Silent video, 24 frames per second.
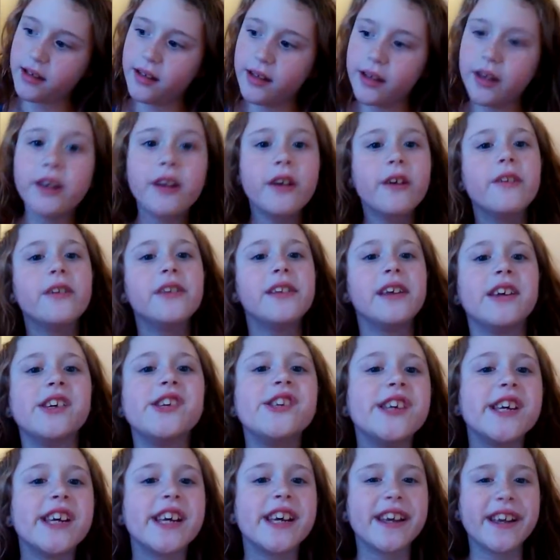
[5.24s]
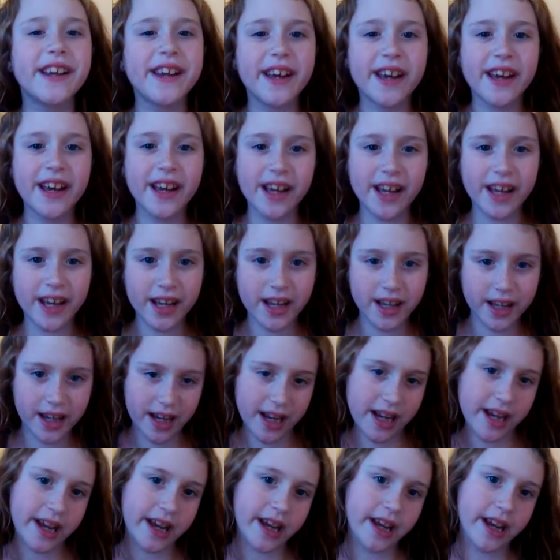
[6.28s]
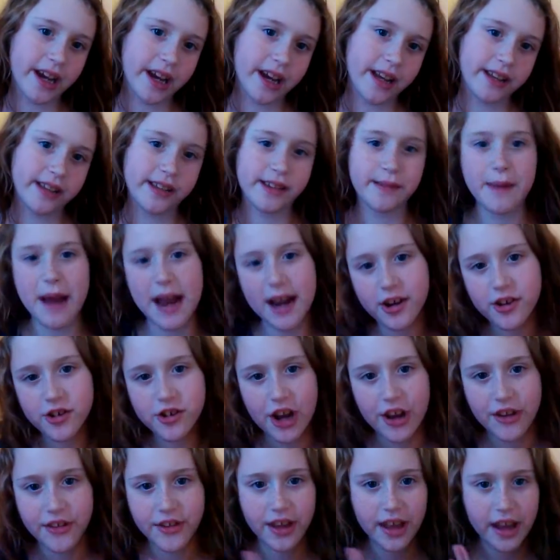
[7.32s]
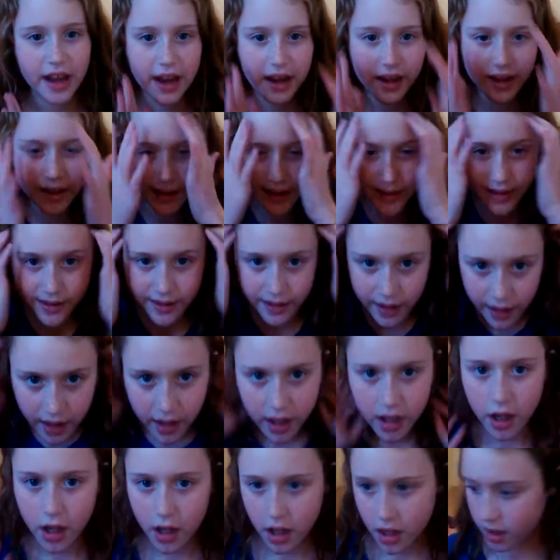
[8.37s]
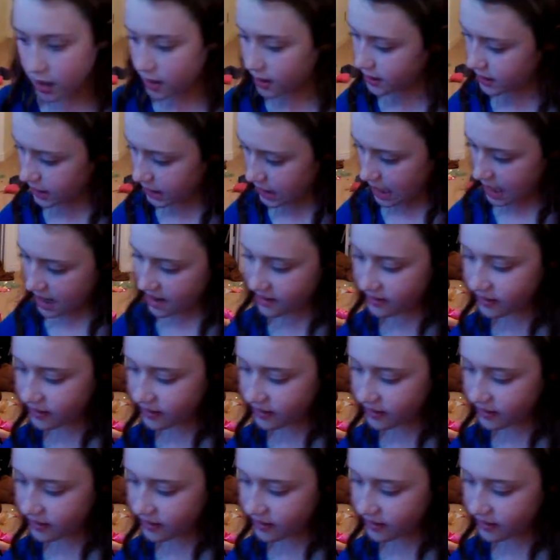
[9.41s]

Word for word: a new addition and some extra things. So,